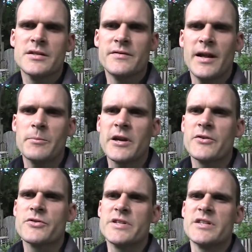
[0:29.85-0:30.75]
developed
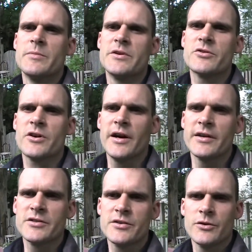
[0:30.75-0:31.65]
countries have been
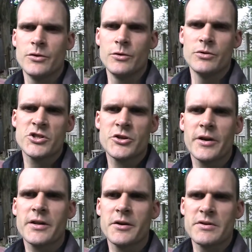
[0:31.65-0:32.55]
trying to
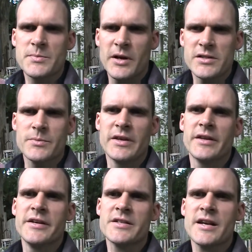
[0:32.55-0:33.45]
shirk their
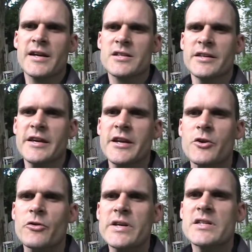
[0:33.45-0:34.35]
responsibilities and actually
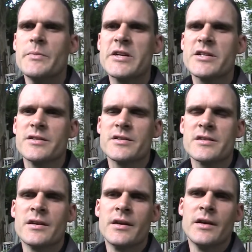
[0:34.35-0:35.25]
increase
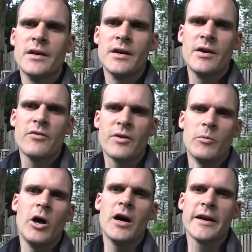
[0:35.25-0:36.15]
emissions
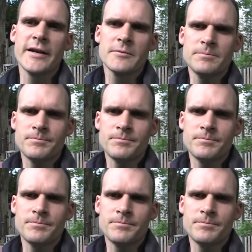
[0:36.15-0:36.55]
from logging